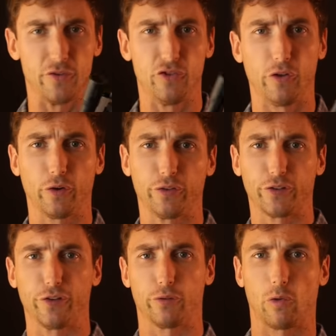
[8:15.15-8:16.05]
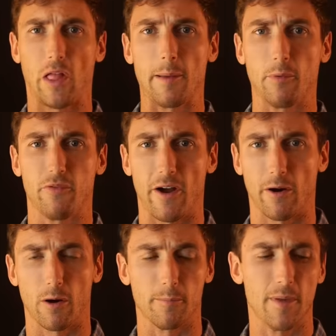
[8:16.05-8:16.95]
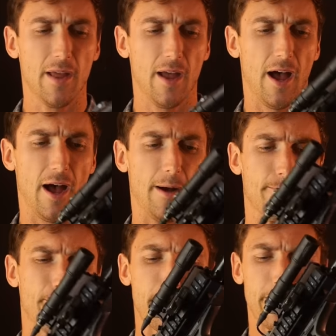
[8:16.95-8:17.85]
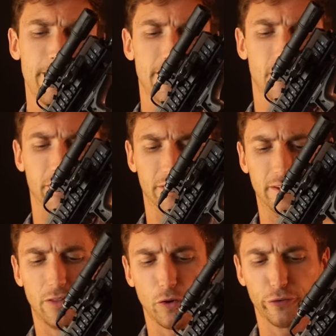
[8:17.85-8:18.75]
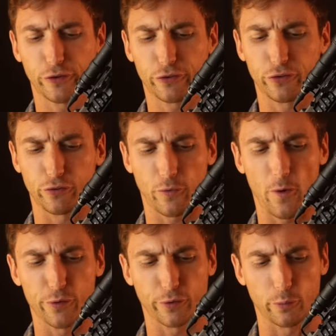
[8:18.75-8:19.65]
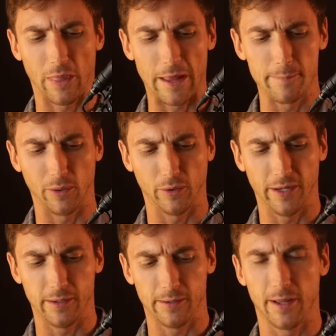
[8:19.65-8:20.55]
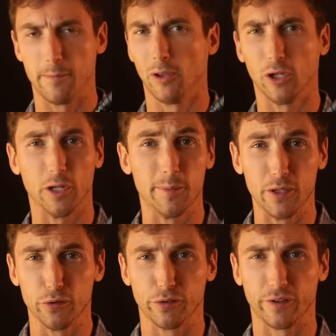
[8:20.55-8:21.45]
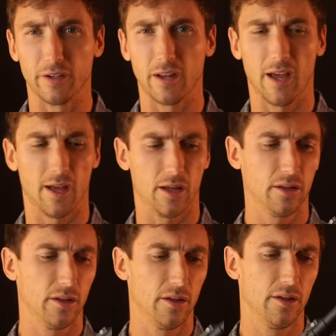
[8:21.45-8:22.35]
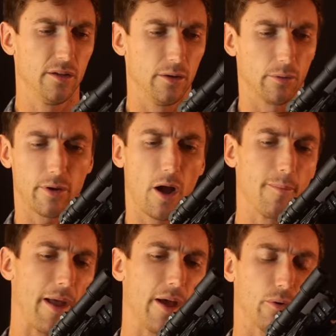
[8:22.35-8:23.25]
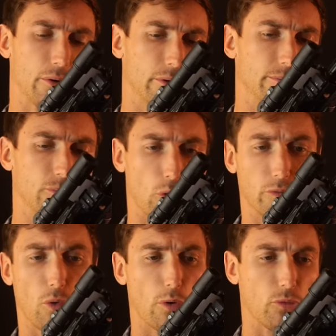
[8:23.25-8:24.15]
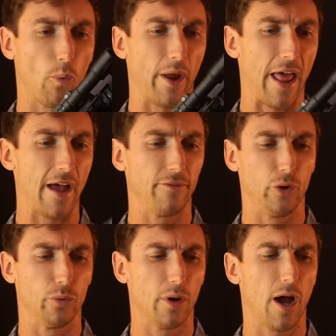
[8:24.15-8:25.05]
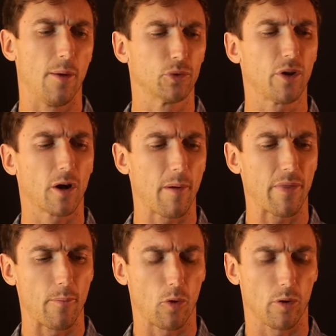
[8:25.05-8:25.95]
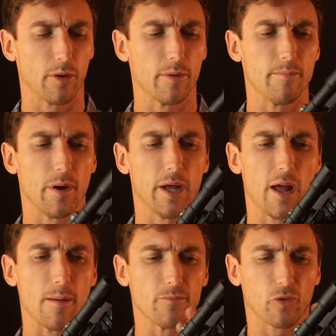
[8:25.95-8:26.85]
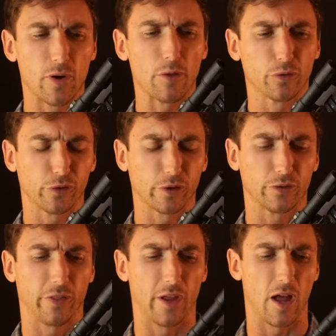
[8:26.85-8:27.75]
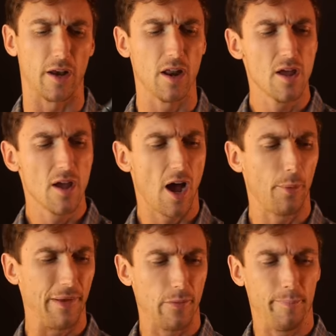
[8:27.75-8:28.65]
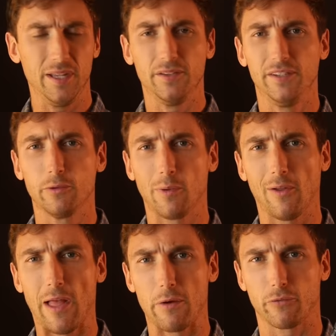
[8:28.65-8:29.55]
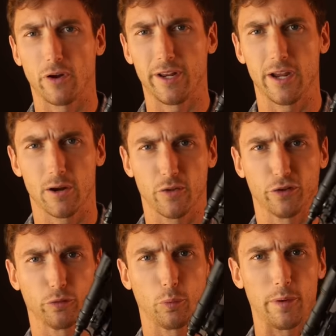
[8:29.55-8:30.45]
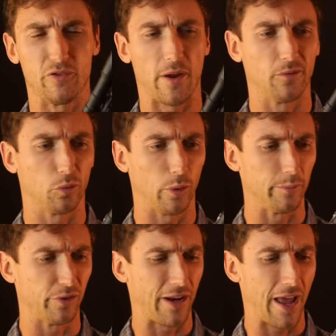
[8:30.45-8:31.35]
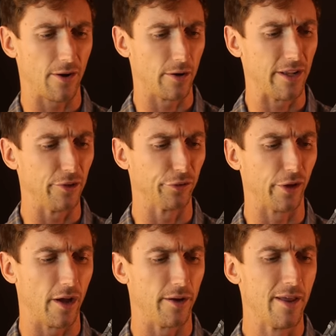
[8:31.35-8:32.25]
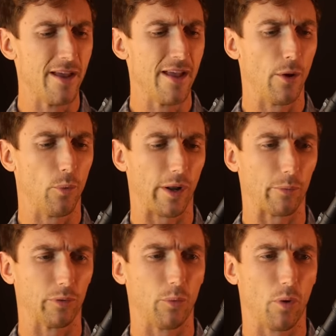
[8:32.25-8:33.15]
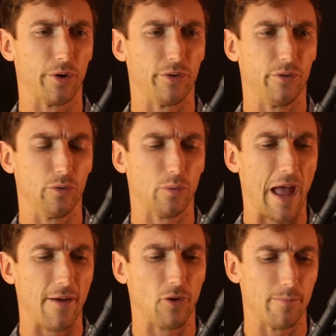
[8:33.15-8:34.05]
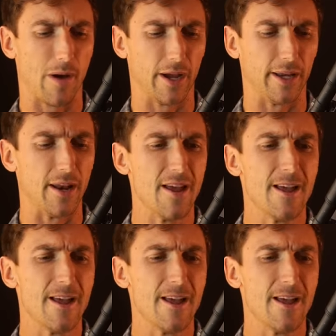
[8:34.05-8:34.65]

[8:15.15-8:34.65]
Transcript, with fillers: G36 is a reliable firearm. Um, the t 36 is as far as their reliability, ability to be used in uh, you know, combat or, or, or for what have you. Um, we'll talk about that more, but um, for now, let's stick to the gun. Uh, we have a B&T rail out front here. This is what James Williamson had on his gun and what I really wanted to have on mine.